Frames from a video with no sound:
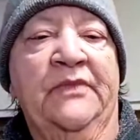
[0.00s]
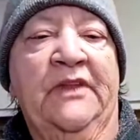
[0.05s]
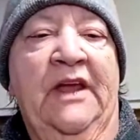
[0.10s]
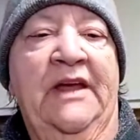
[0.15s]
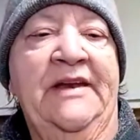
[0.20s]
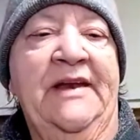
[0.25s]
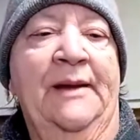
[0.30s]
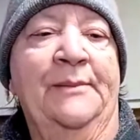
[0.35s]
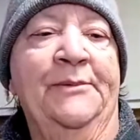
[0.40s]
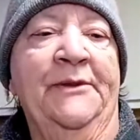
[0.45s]

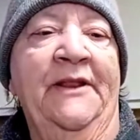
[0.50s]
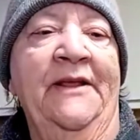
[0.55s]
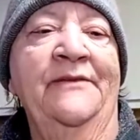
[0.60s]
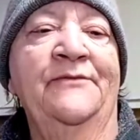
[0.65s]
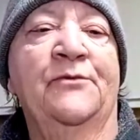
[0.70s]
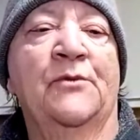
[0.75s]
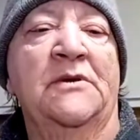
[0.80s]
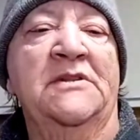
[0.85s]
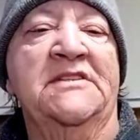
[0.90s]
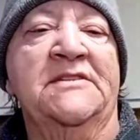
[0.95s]
And I
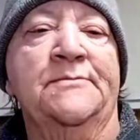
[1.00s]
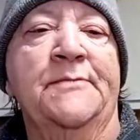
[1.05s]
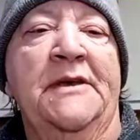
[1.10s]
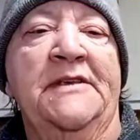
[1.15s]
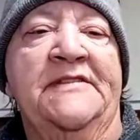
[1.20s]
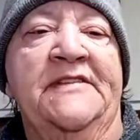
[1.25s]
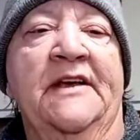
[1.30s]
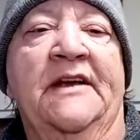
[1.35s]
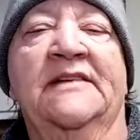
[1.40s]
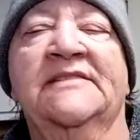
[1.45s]
believe one's
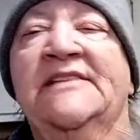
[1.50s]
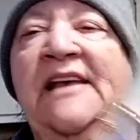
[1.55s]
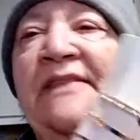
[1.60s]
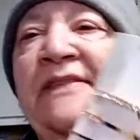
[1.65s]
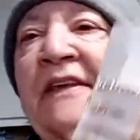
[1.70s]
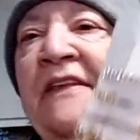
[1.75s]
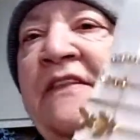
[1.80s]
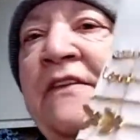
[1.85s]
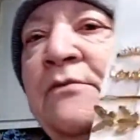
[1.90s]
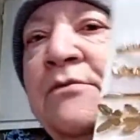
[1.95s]
missing because I
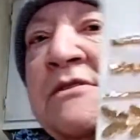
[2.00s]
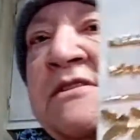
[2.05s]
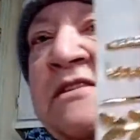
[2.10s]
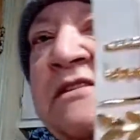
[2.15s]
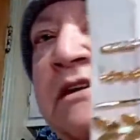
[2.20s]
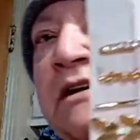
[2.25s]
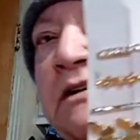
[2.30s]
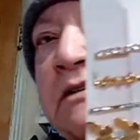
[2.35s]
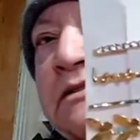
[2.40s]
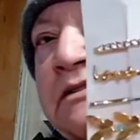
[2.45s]
think there was
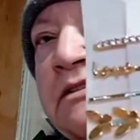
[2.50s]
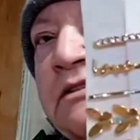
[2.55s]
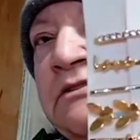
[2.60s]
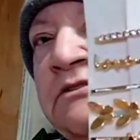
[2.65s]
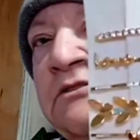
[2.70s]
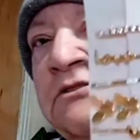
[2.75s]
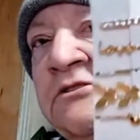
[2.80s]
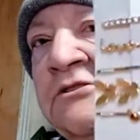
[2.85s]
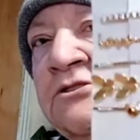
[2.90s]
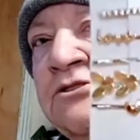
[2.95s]
six.
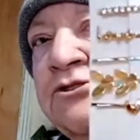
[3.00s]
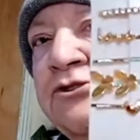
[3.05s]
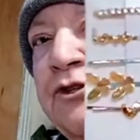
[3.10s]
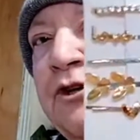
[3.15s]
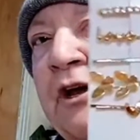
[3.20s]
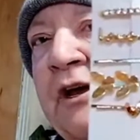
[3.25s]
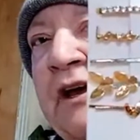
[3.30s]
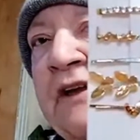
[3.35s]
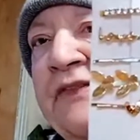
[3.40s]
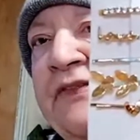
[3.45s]
So you
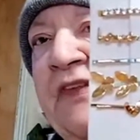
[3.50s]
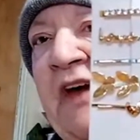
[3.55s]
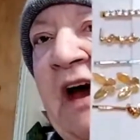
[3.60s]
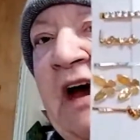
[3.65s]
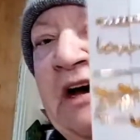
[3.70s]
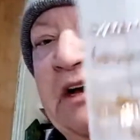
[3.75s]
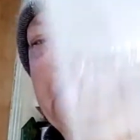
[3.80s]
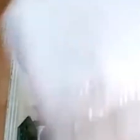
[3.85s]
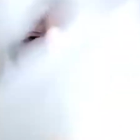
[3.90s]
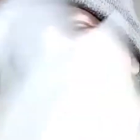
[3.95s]
mm-hmm. get
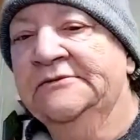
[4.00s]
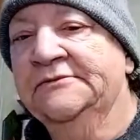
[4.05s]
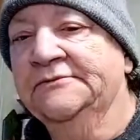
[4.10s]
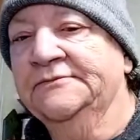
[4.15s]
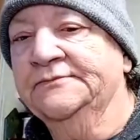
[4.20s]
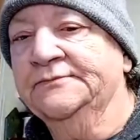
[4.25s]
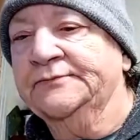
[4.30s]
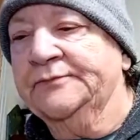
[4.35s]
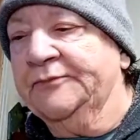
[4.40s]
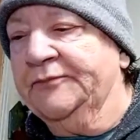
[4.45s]
that.
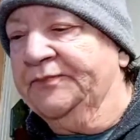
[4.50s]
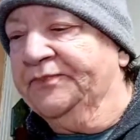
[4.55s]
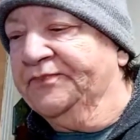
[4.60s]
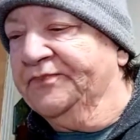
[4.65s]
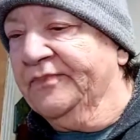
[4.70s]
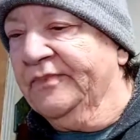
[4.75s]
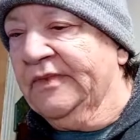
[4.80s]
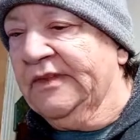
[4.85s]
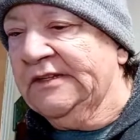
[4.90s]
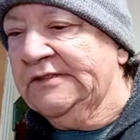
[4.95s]

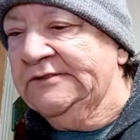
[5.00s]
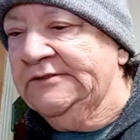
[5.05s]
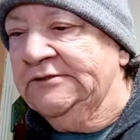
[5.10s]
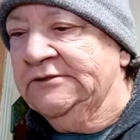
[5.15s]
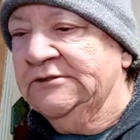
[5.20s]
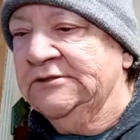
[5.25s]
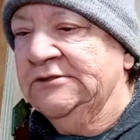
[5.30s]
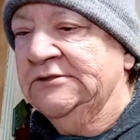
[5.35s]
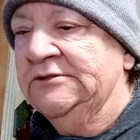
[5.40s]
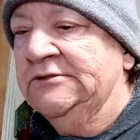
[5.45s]
Mm-hmm.
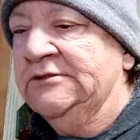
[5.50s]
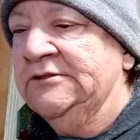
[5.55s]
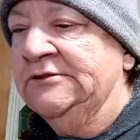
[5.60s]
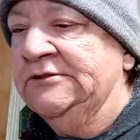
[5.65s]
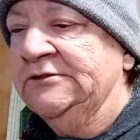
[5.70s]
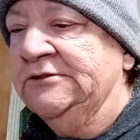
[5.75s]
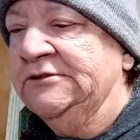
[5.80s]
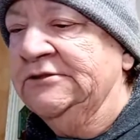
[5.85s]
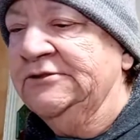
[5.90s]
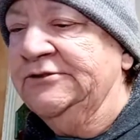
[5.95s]

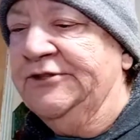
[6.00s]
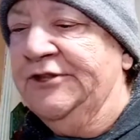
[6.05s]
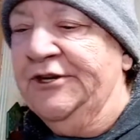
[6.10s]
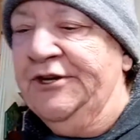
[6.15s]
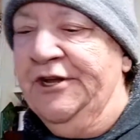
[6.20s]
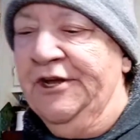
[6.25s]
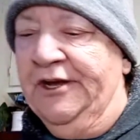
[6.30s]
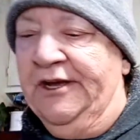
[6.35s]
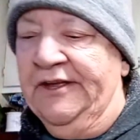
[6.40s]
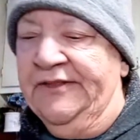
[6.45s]
Then
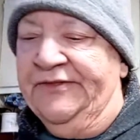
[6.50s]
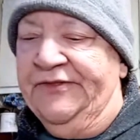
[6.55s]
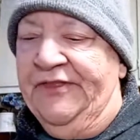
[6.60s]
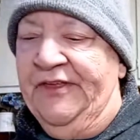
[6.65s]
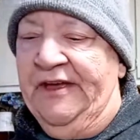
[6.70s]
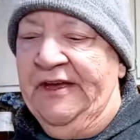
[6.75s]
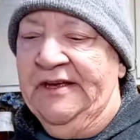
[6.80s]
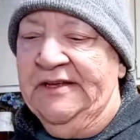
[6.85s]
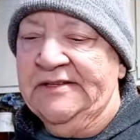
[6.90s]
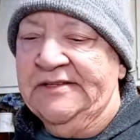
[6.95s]
you get
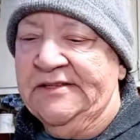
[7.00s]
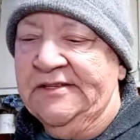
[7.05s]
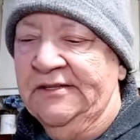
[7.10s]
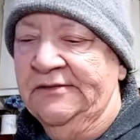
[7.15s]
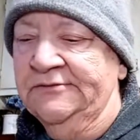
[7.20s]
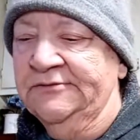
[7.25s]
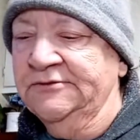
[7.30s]
this